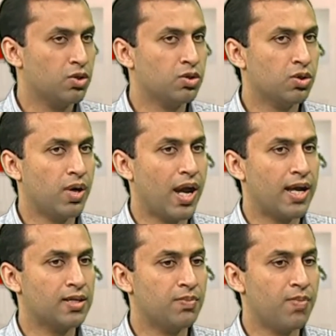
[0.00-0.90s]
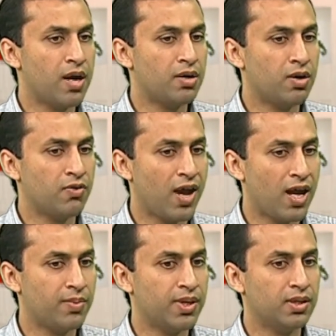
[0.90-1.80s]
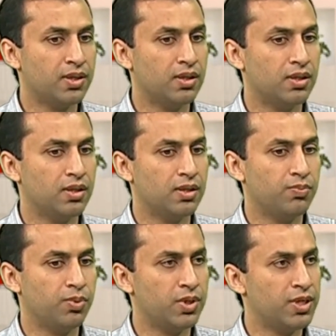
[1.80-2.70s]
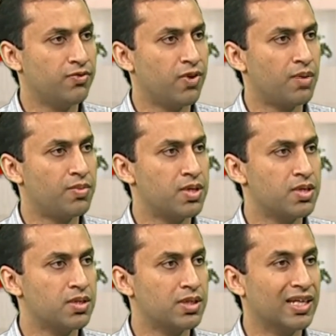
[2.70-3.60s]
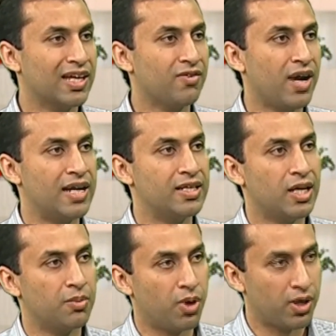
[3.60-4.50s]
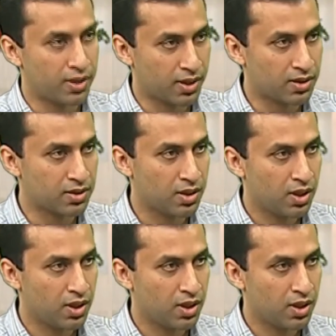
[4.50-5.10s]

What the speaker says: So as a matter of habit, the poultry farmers give antibiotics,